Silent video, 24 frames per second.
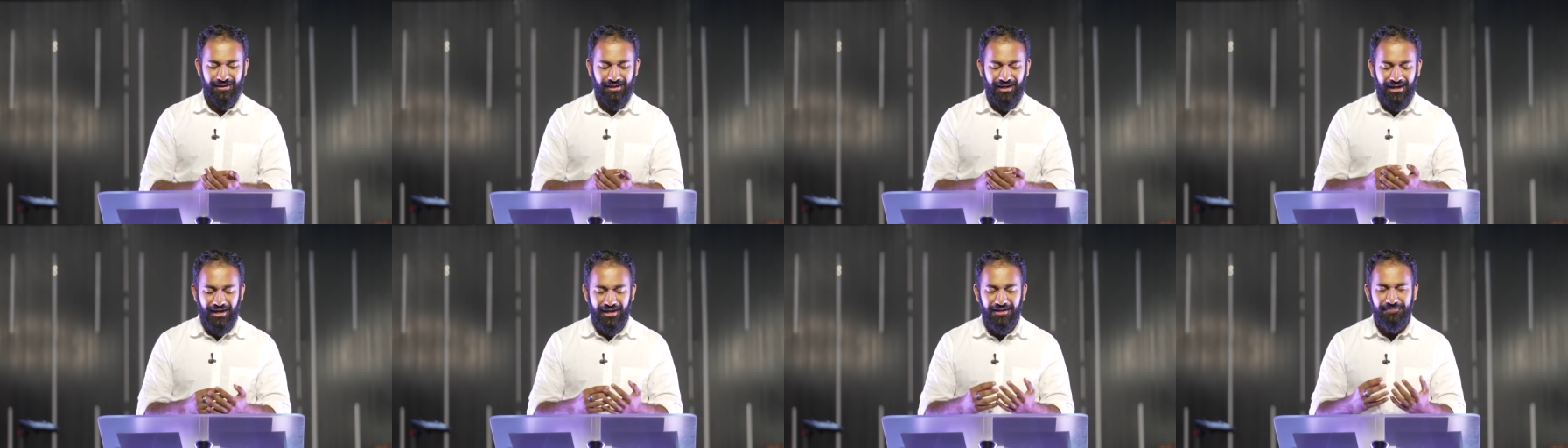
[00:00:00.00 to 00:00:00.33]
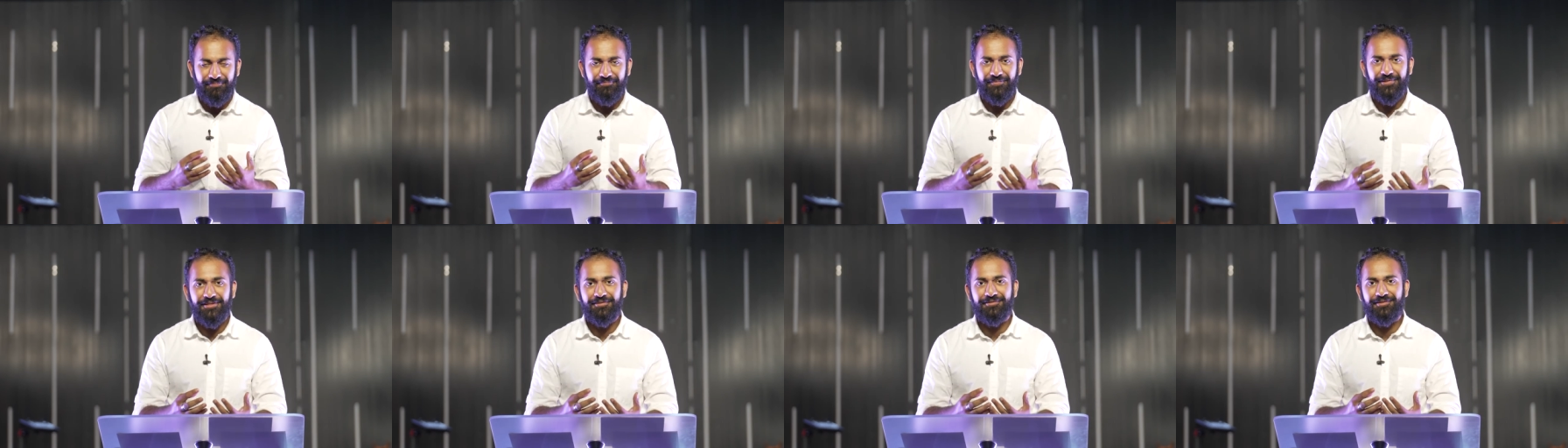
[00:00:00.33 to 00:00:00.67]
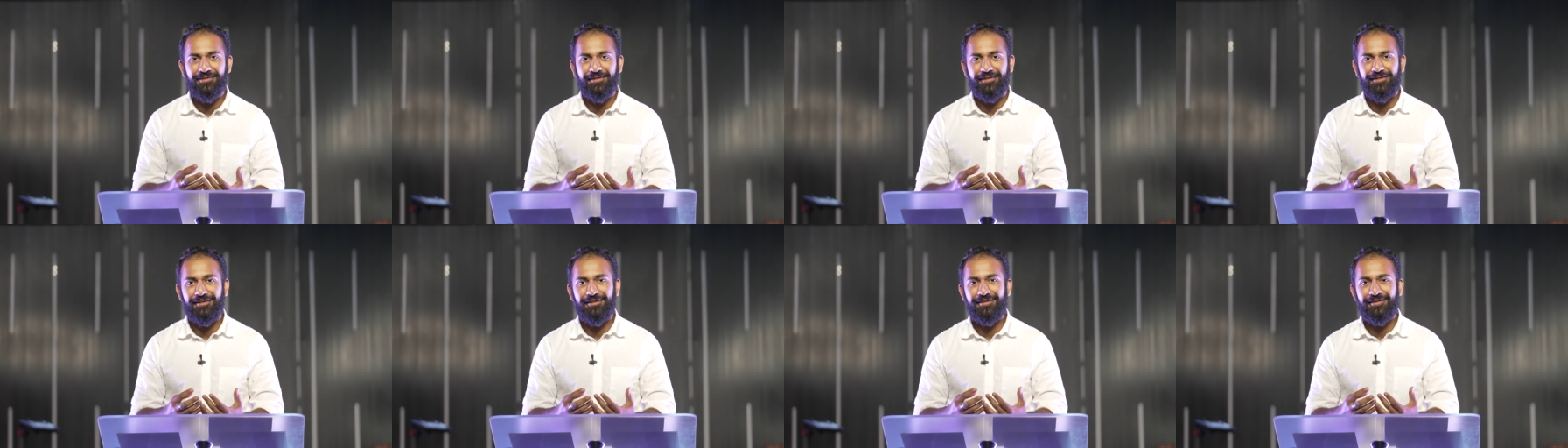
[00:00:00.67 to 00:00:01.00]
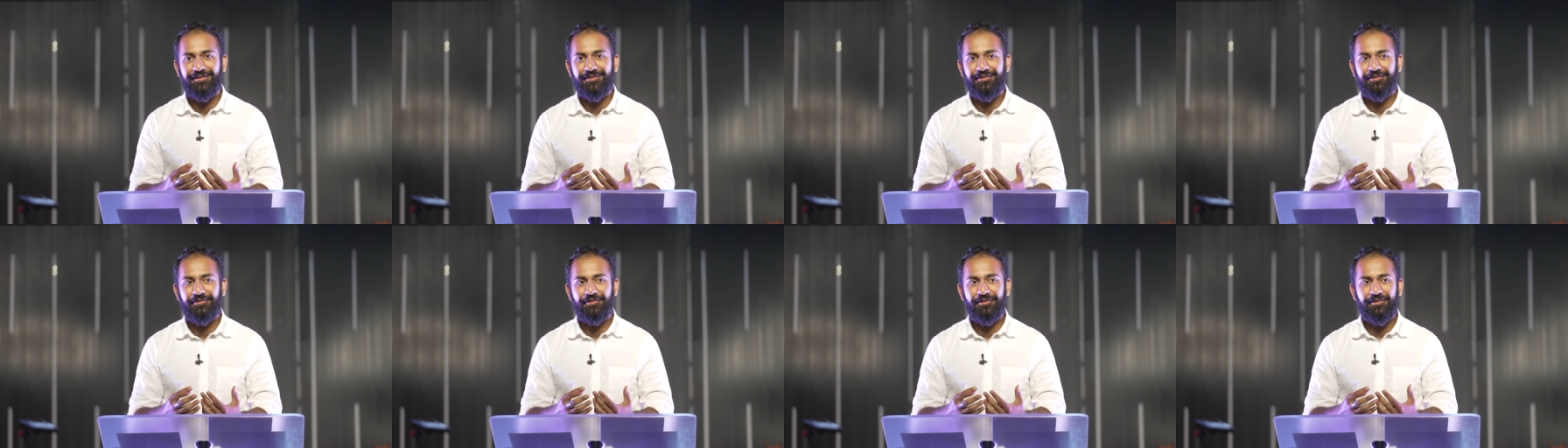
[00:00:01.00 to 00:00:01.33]
I'm busy.
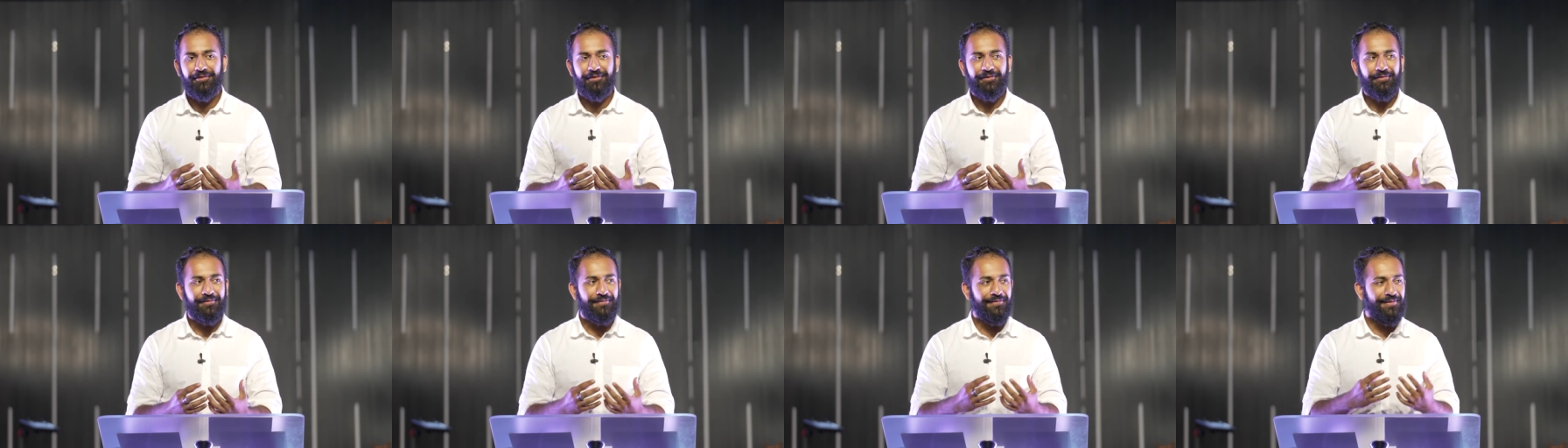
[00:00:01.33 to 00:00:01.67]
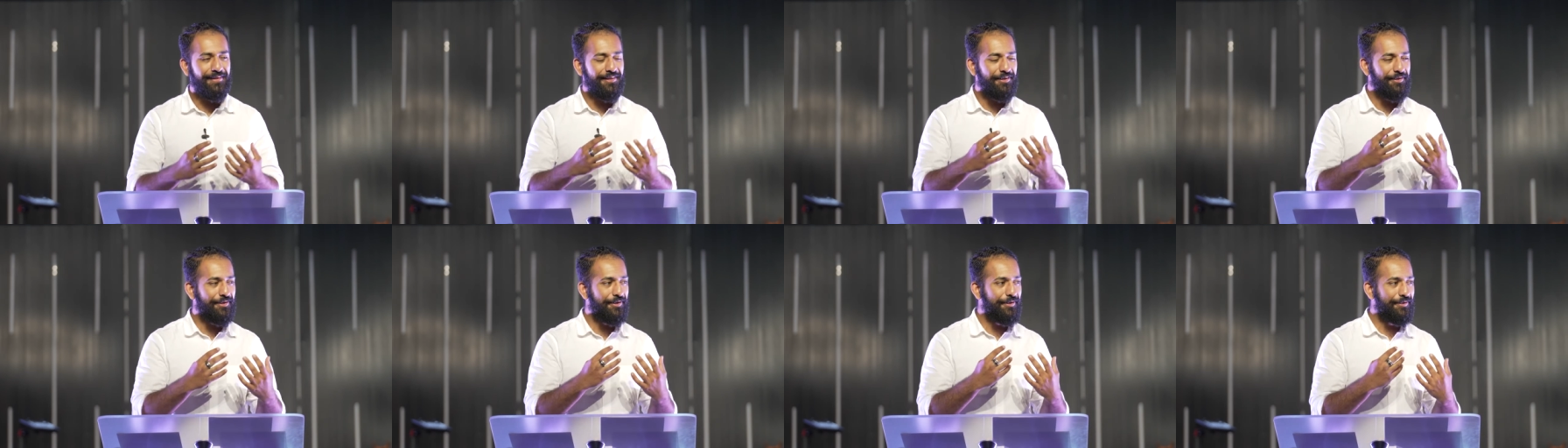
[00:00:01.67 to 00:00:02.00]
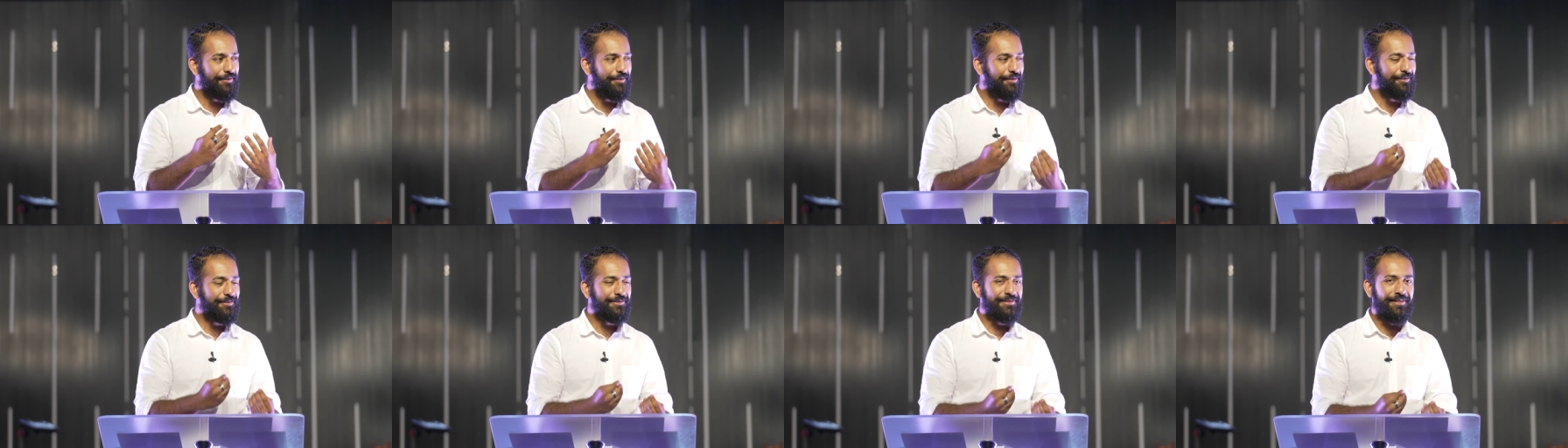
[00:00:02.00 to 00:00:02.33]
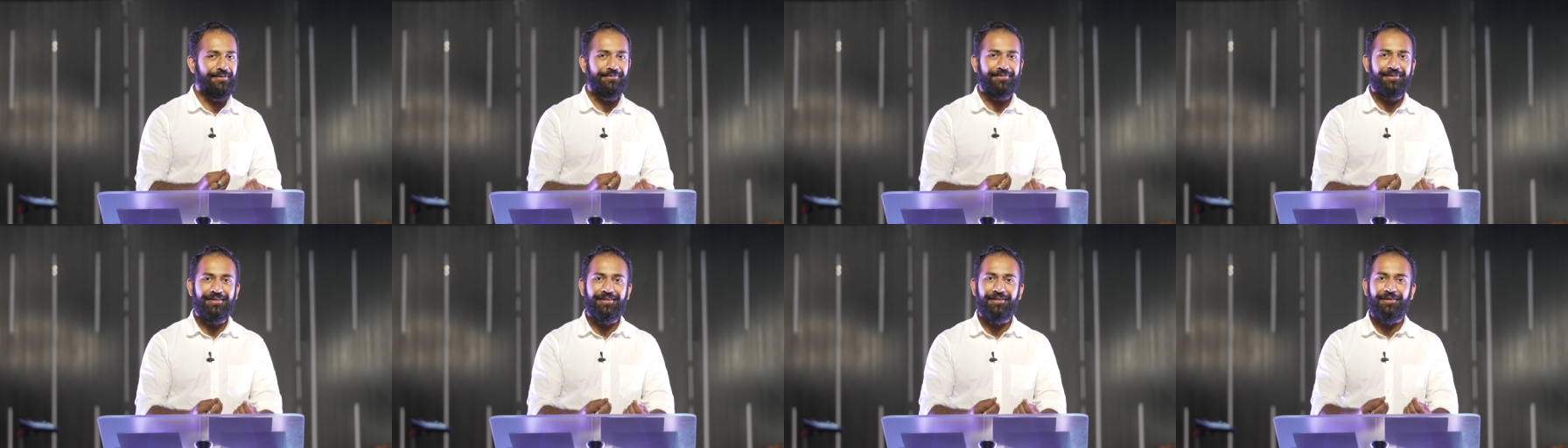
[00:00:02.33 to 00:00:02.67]
There are those
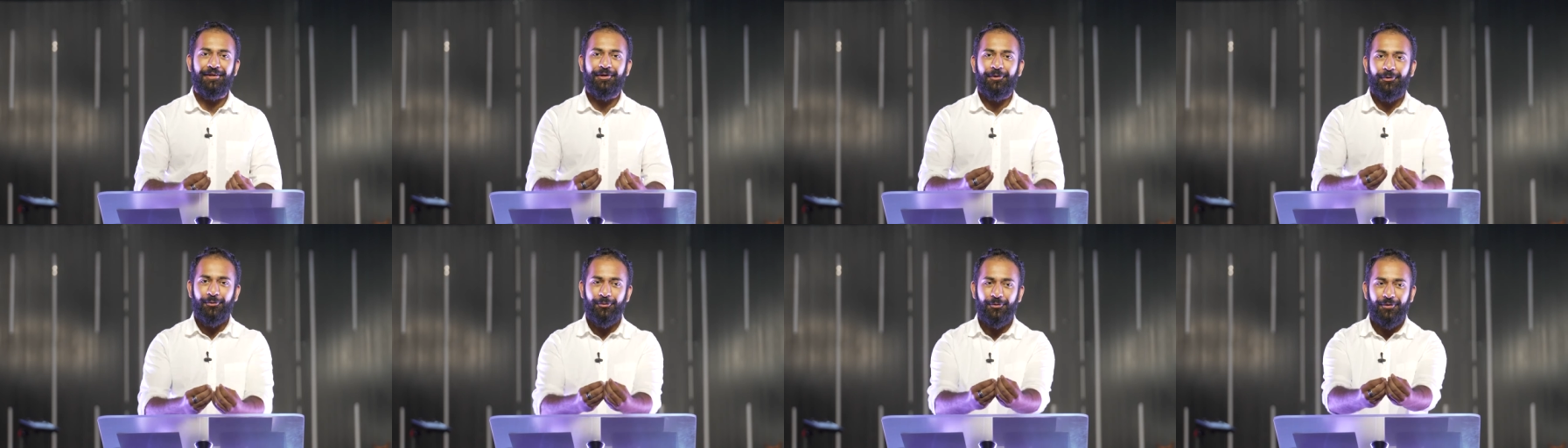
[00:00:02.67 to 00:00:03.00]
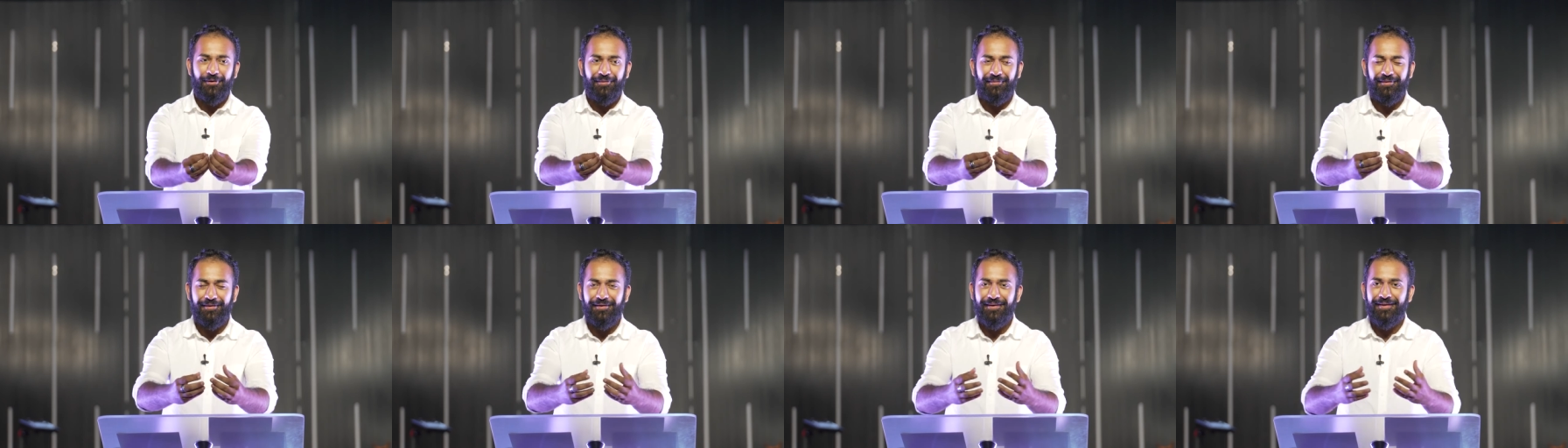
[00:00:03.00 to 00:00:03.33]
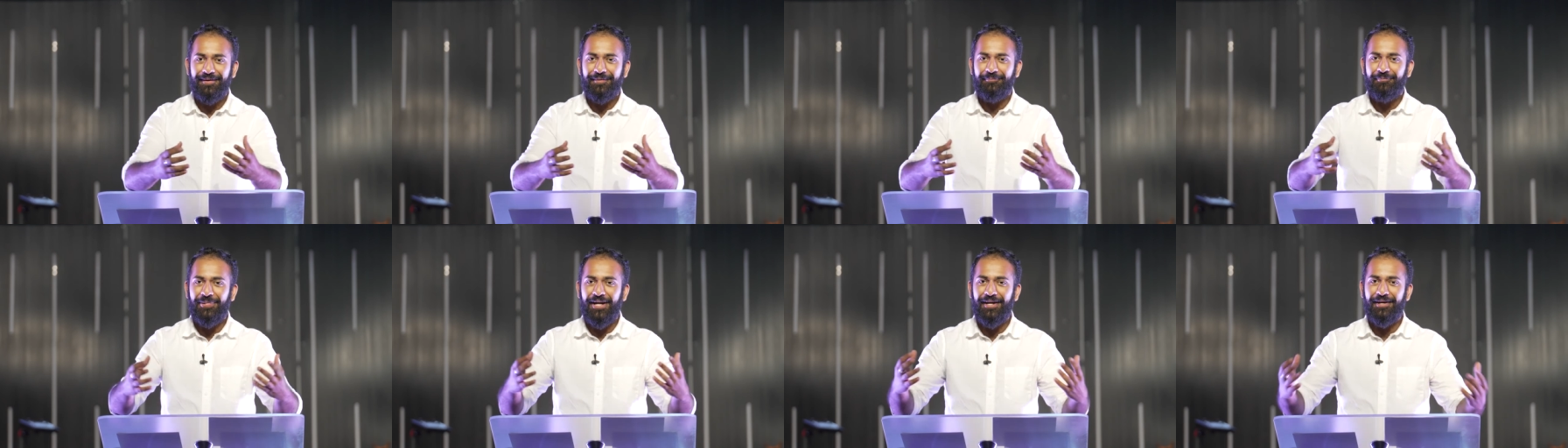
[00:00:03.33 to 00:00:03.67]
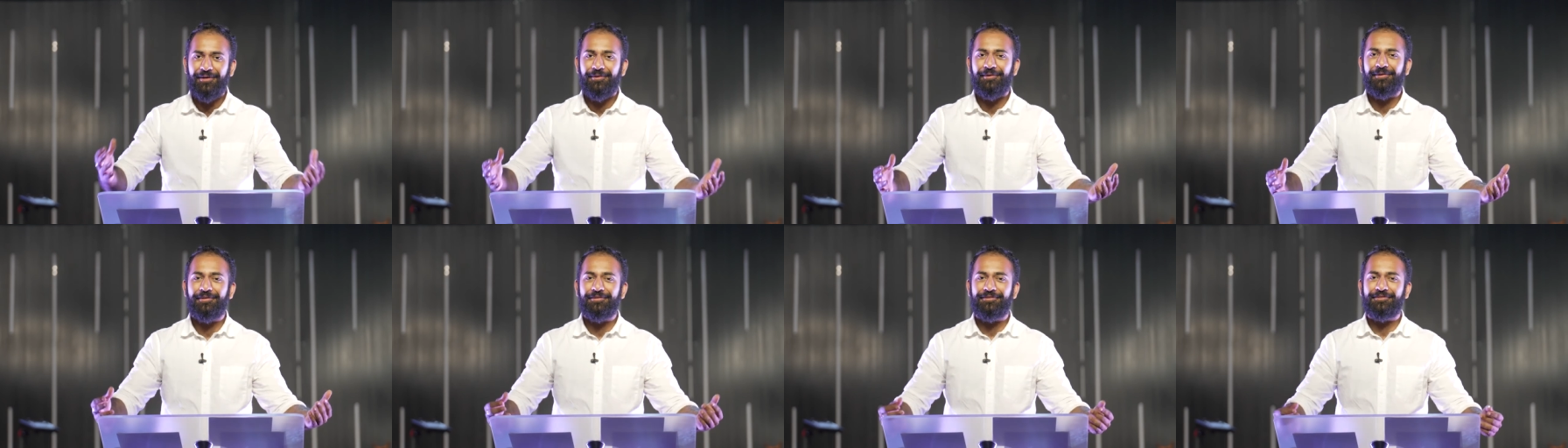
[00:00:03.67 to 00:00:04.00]
out there who are
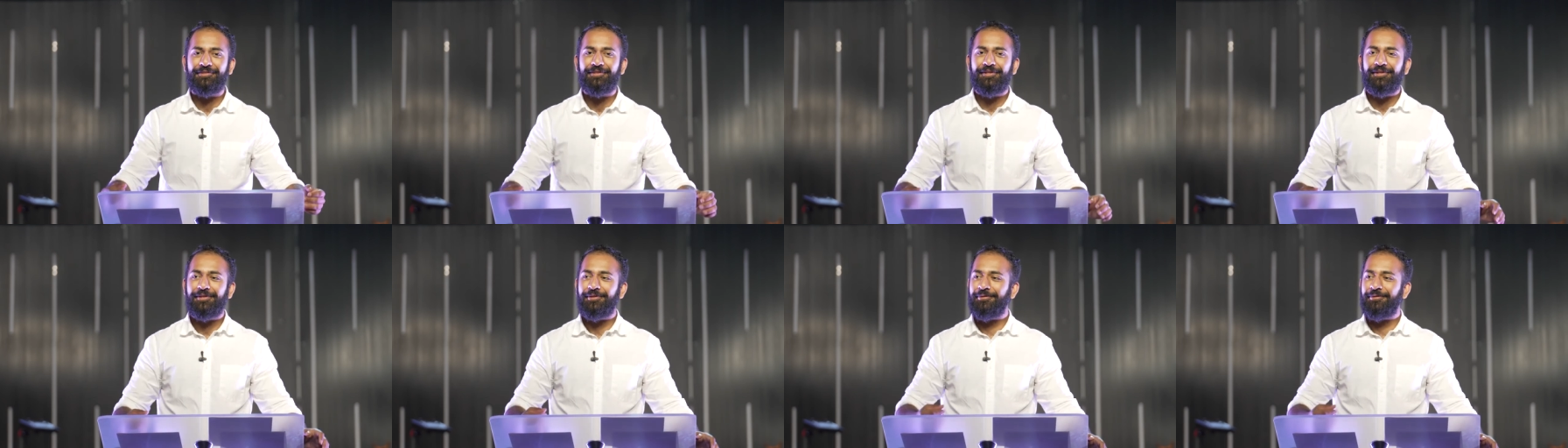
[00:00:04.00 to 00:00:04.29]
parents.